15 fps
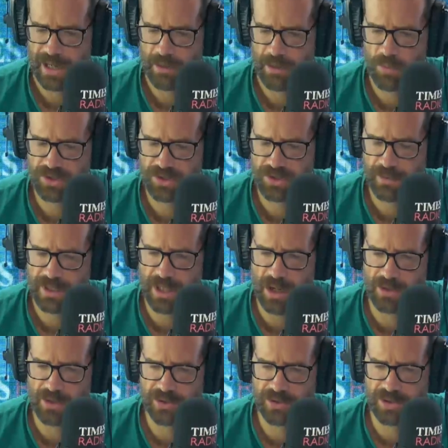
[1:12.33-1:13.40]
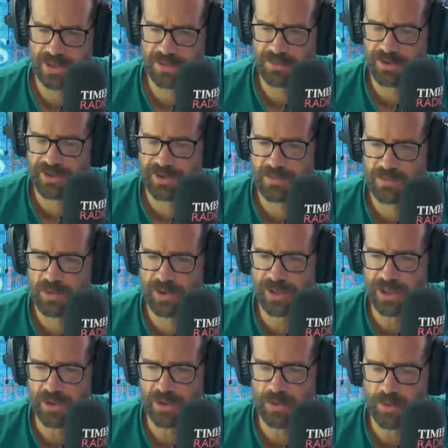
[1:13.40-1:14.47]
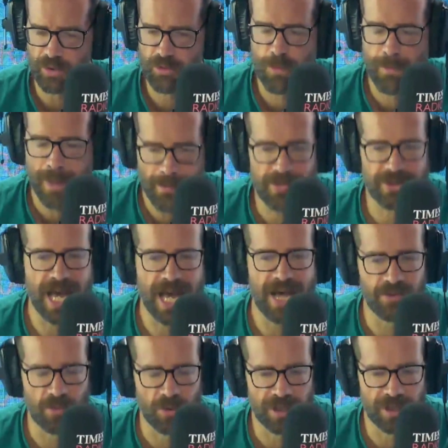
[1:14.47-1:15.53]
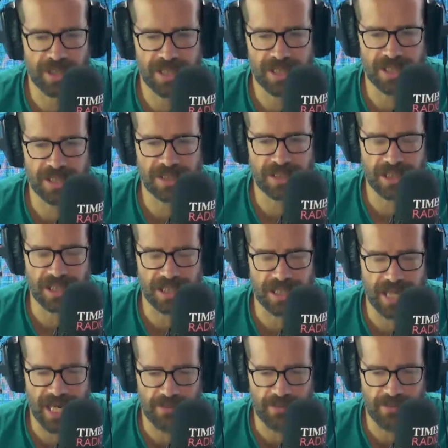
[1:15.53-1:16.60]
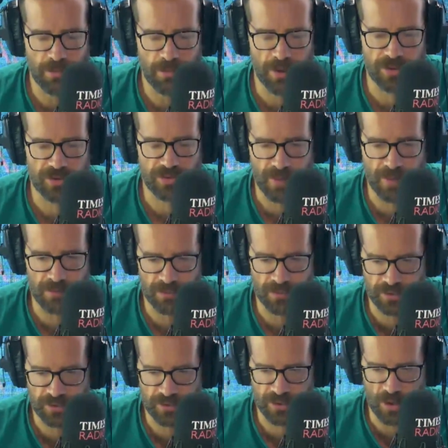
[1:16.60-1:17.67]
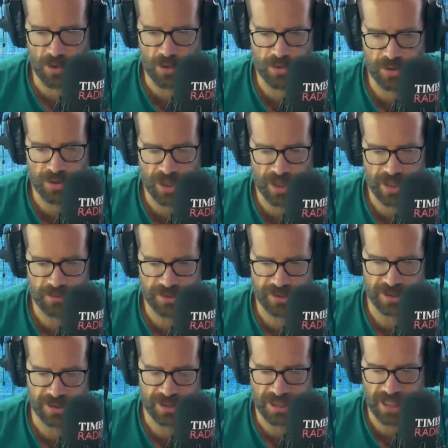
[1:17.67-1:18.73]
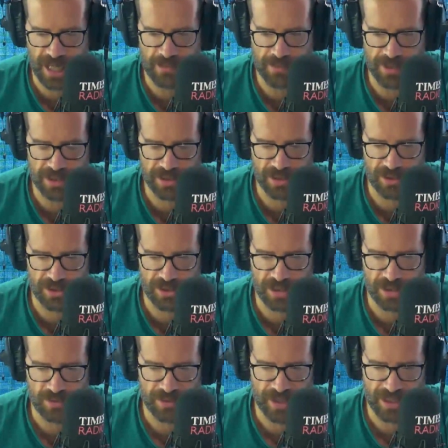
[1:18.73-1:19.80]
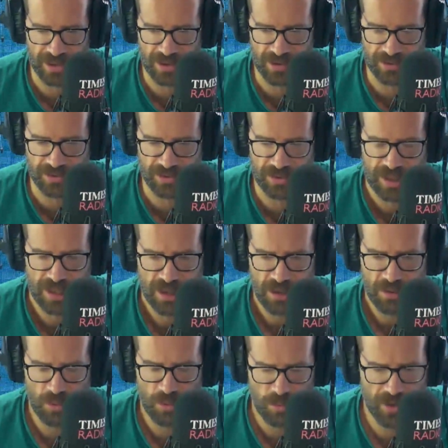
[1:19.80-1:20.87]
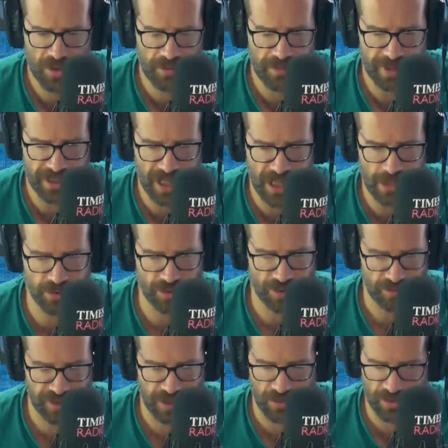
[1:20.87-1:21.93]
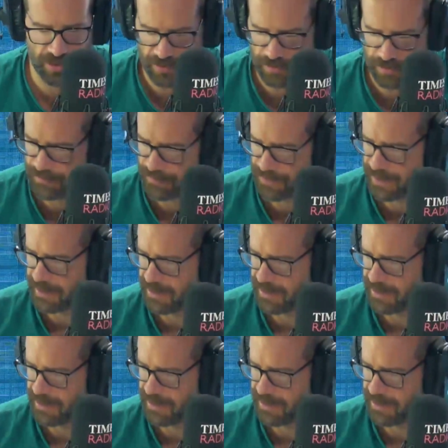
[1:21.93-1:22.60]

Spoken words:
And I was talking to someone this morning who remembers having one, and he says the game he most remembers was Goldeneye, and it was the game he associates with that console. What were the big games on it? Was that one of them?